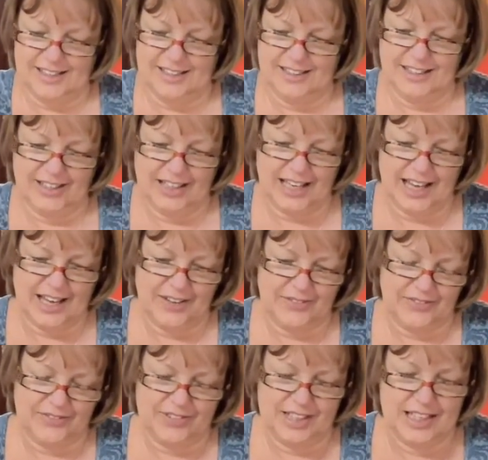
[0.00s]
Okay,
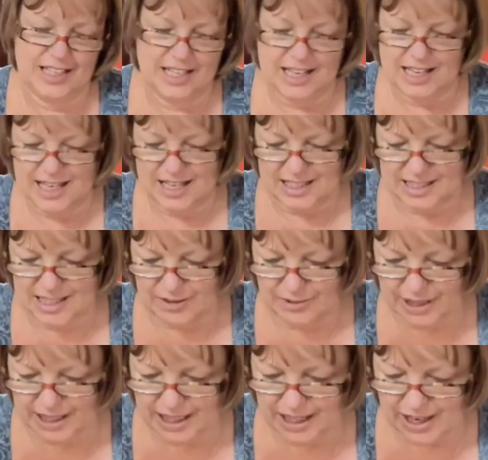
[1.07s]
so we're
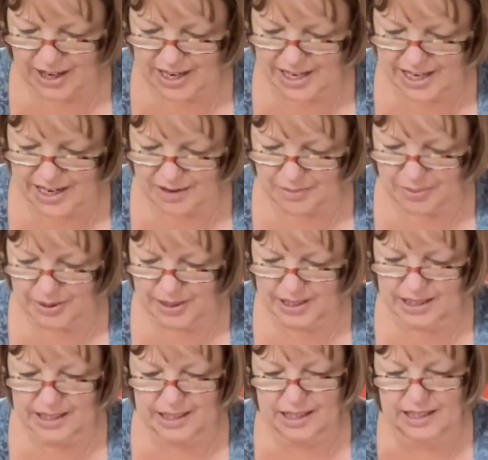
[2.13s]
going to line up
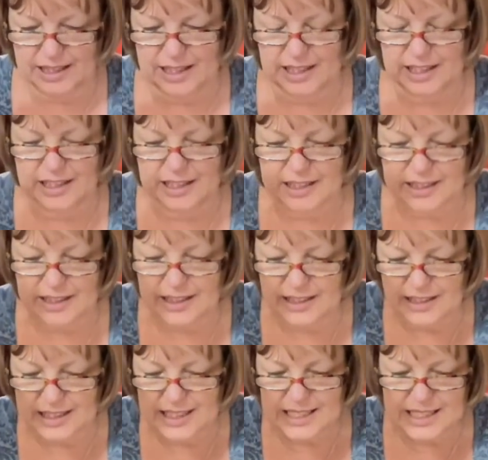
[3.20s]
the
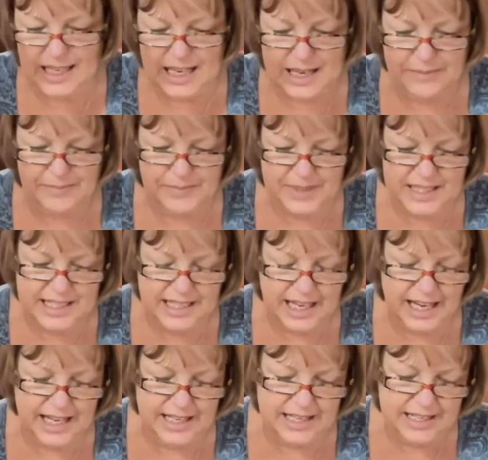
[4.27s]
seams
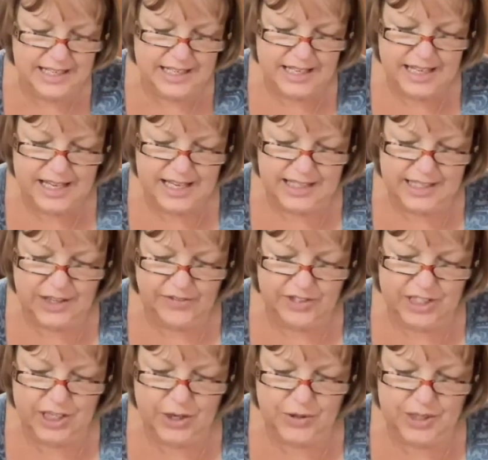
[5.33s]
again. So the
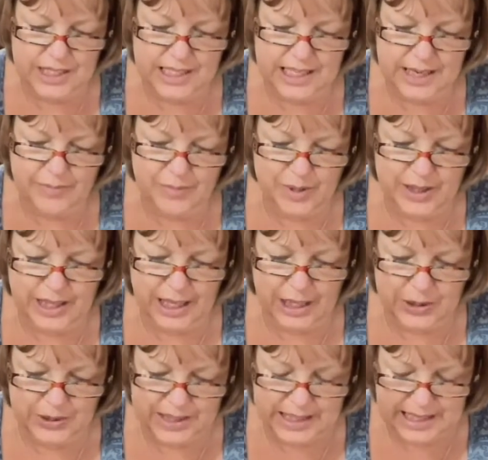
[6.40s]
sewn seam with the
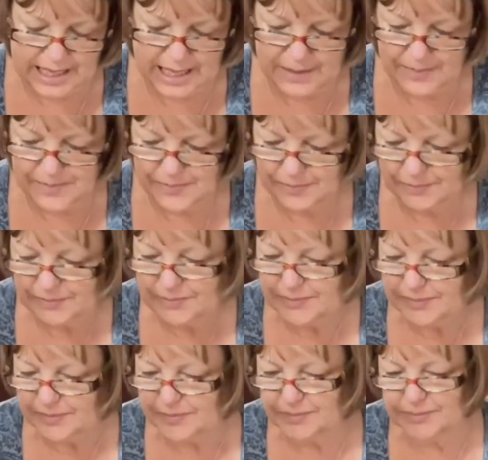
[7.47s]
glue seam
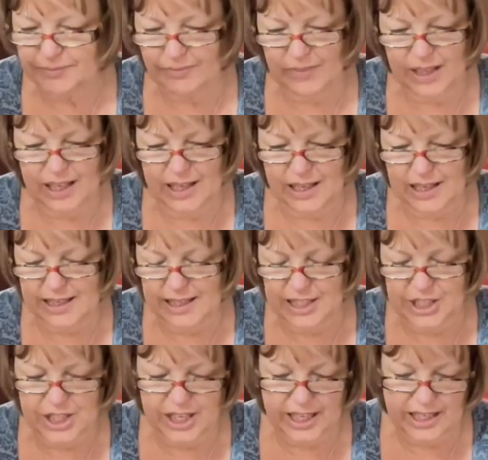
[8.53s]
at the
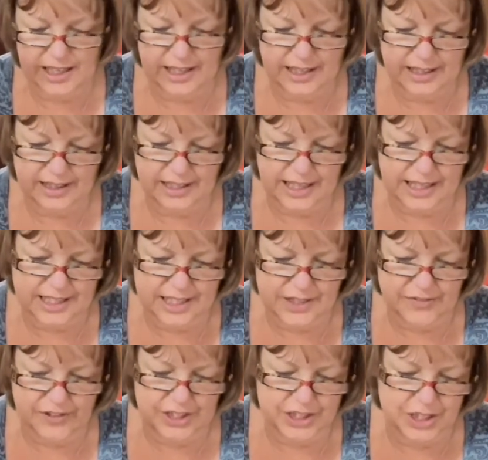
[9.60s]
chin and
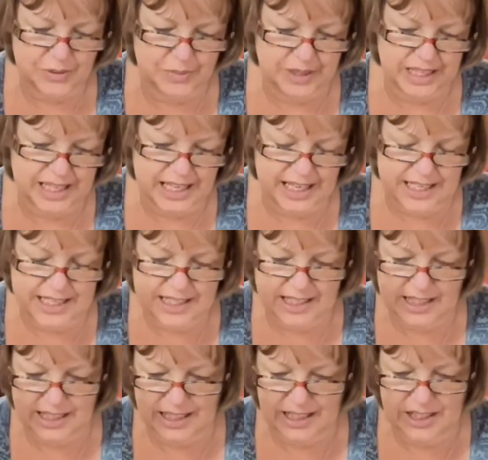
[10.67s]
over the top of the head.
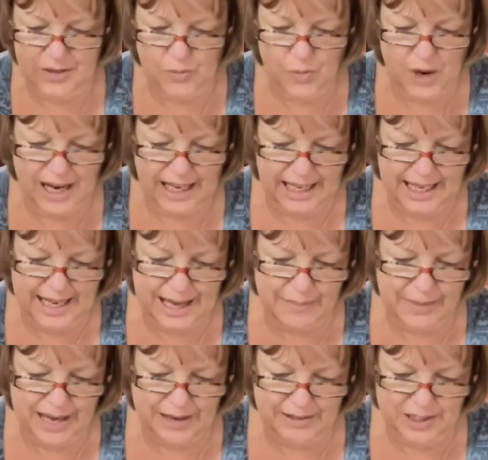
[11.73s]
You're going to waggle it
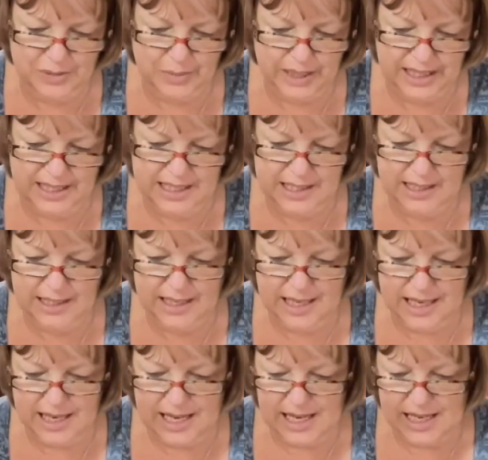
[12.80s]
about a bit
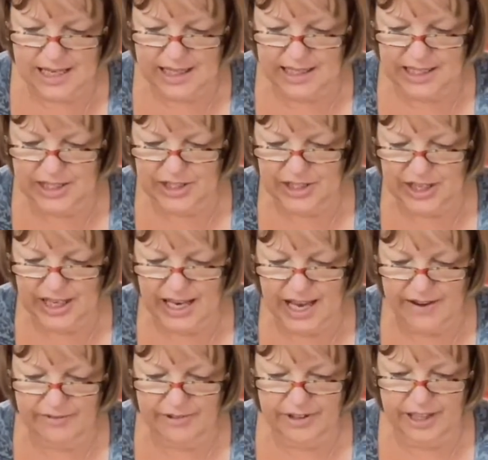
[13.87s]
until you get
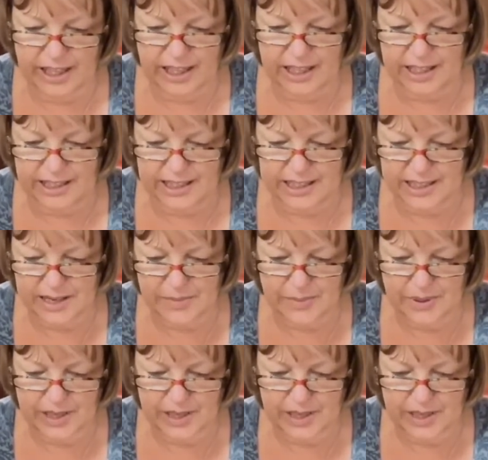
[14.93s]
everything lined up.